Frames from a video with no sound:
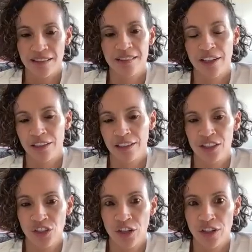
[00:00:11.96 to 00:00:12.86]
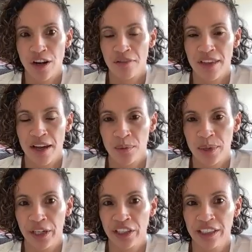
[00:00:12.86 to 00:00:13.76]
necessarily start off that
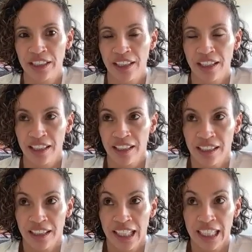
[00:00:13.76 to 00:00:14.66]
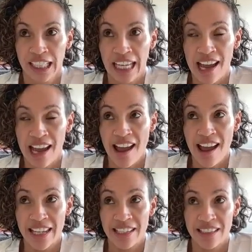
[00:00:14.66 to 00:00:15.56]
way.
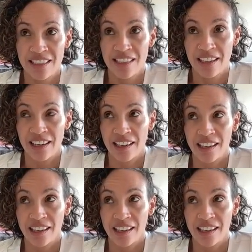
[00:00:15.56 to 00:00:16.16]
And